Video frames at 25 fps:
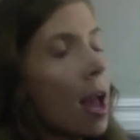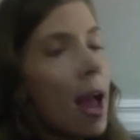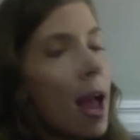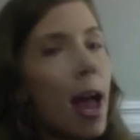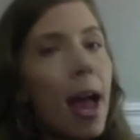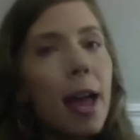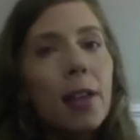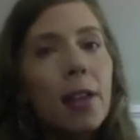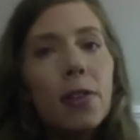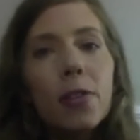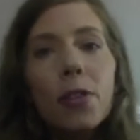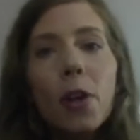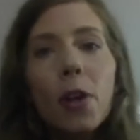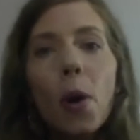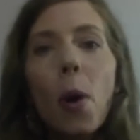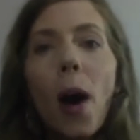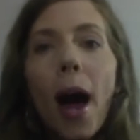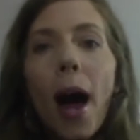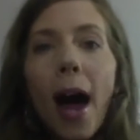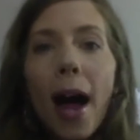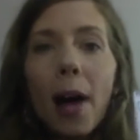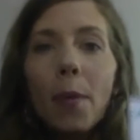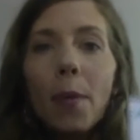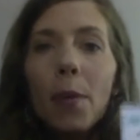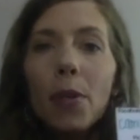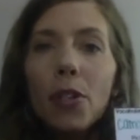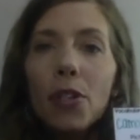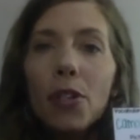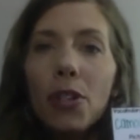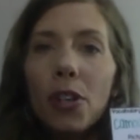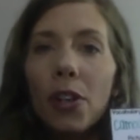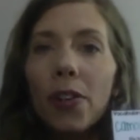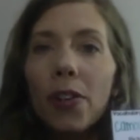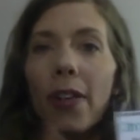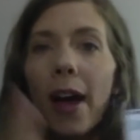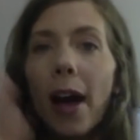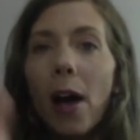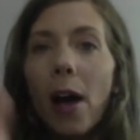And so I would
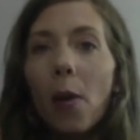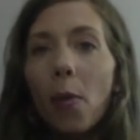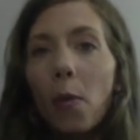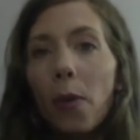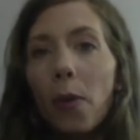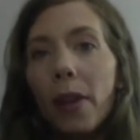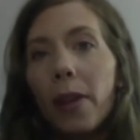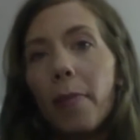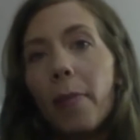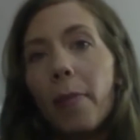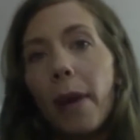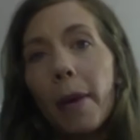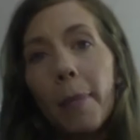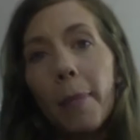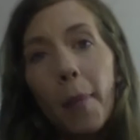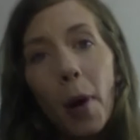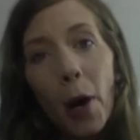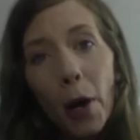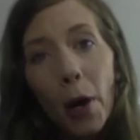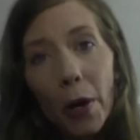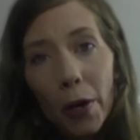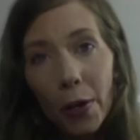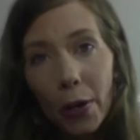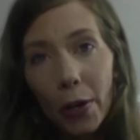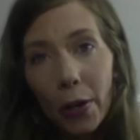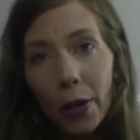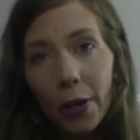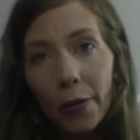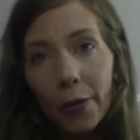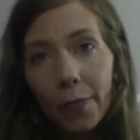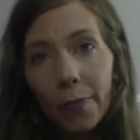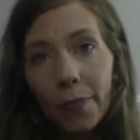share that with my partner.